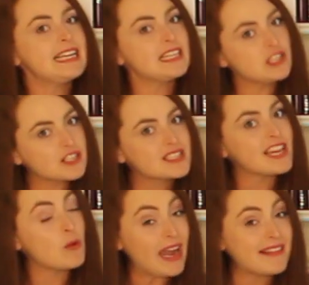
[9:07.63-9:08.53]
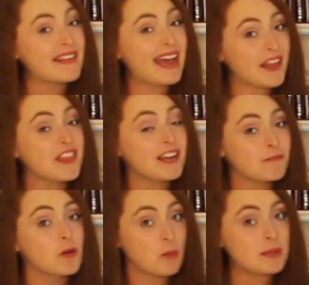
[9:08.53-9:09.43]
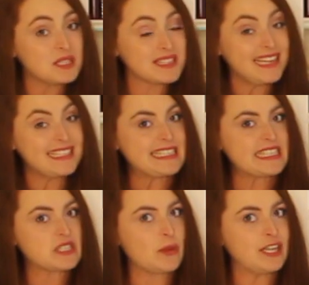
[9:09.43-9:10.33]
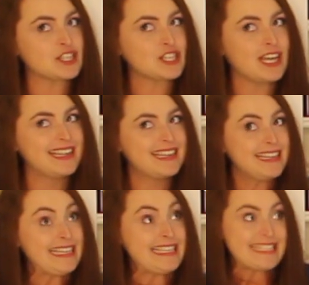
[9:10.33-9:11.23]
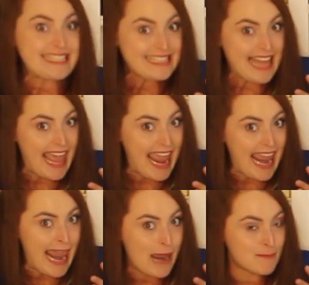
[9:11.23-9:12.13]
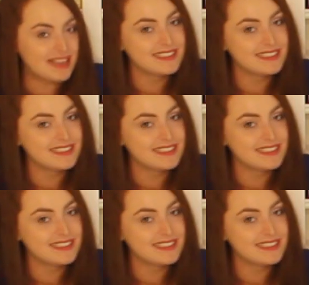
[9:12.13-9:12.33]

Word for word: it looks like Wylie had a thing for women scientists, which. Same!